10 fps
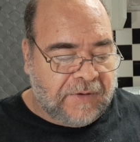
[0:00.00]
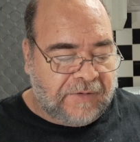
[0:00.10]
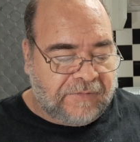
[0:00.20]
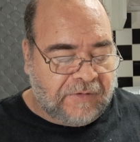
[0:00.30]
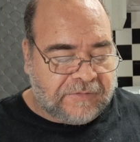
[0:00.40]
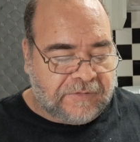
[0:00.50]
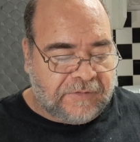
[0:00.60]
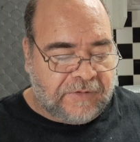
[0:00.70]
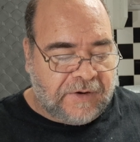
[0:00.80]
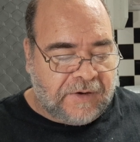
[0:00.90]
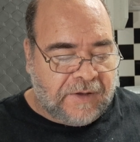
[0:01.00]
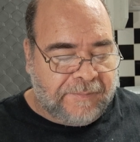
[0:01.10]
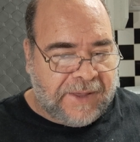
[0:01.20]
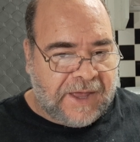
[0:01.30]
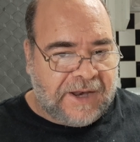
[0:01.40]
doctor
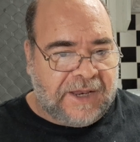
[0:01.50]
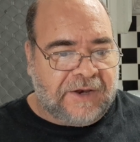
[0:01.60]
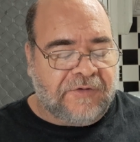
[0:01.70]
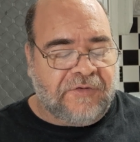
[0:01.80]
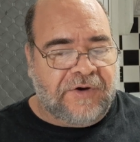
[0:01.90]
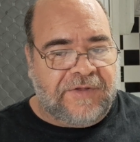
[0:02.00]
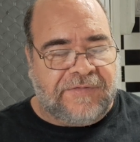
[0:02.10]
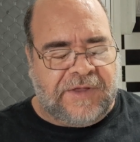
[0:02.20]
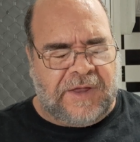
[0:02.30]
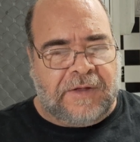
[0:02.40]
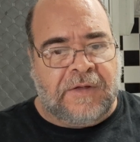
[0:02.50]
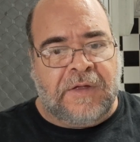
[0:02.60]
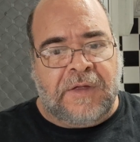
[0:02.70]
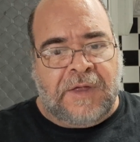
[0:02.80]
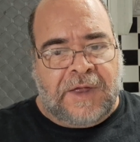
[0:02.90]
about increasing
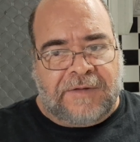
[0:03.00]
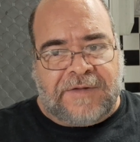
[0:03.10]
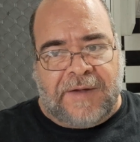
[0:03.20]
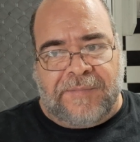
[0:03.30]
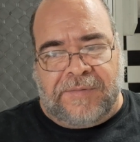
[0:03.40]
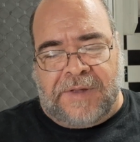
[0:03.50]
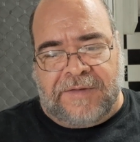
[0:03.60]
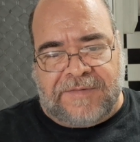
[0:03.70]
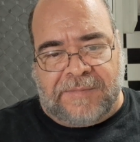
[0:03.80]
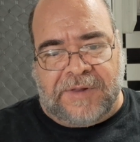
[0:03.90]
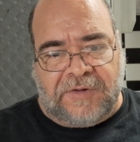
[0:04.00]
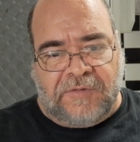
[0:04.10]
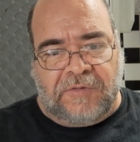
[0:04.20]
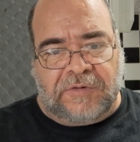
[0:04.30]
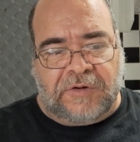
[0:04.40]
a tablet
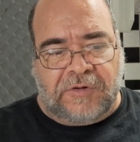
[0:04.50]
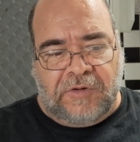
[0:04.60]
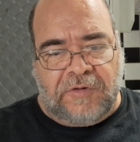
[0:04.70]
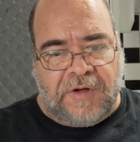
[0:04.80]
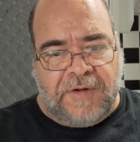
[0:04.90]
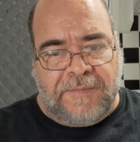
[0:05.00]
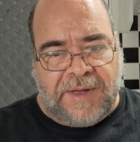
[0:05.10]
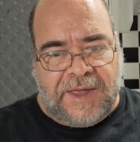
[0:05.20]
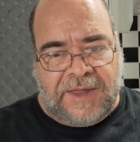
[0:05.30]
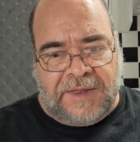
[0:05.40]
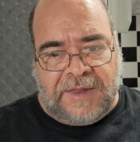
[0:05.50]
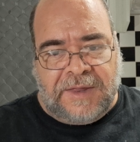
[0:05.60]
called Glucobay.